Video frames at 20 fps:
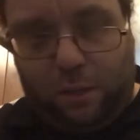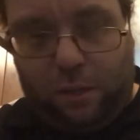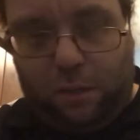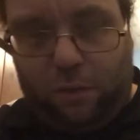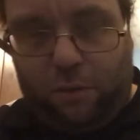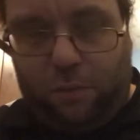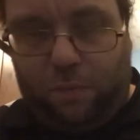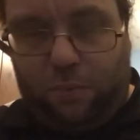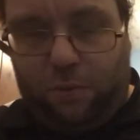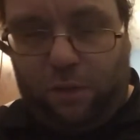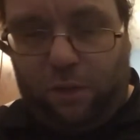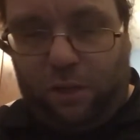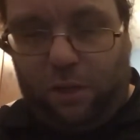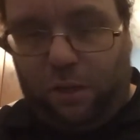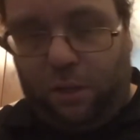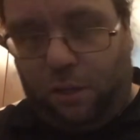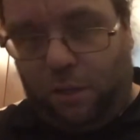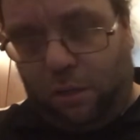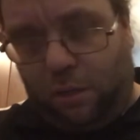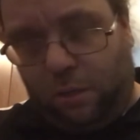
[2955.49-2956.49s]
A boiler,
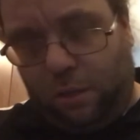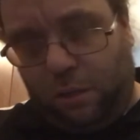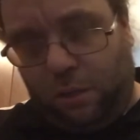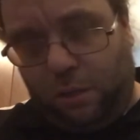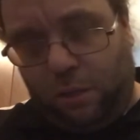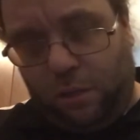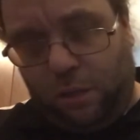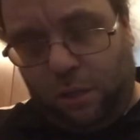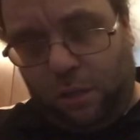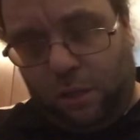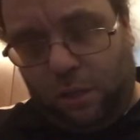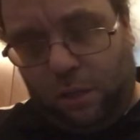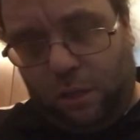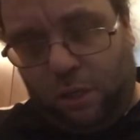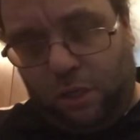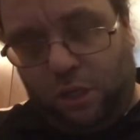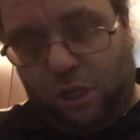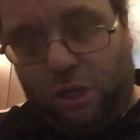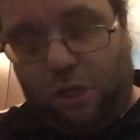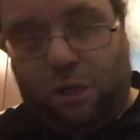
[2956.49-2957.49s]

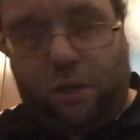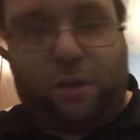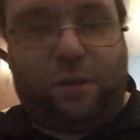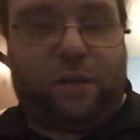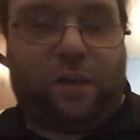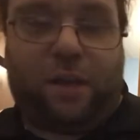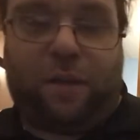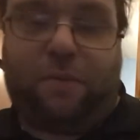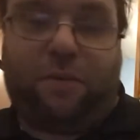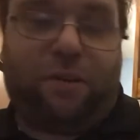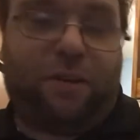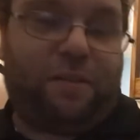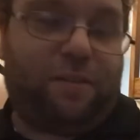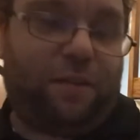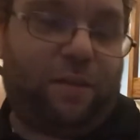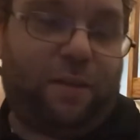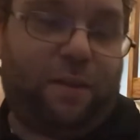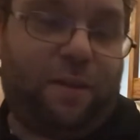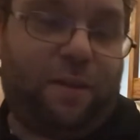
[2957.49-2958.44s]
Chicago TIE Fighter.